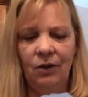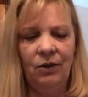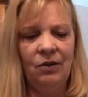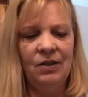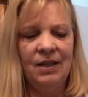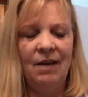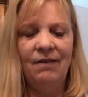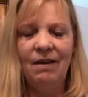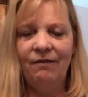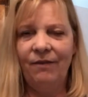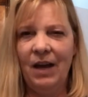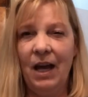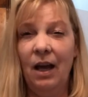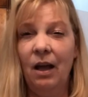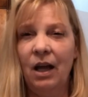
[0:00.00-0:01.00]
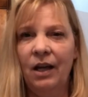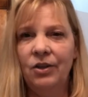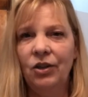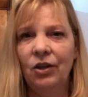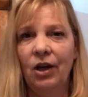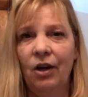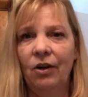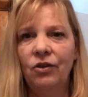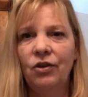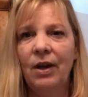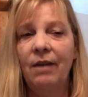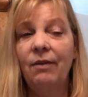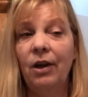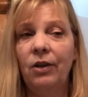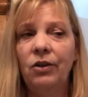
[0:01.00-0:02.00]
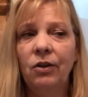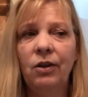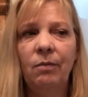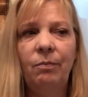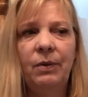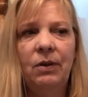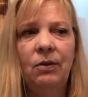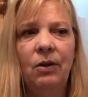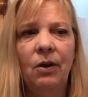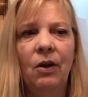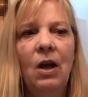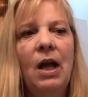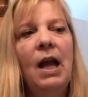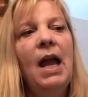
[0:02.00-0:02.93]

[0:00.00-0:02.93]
you save that file onto your hard drive on your computer,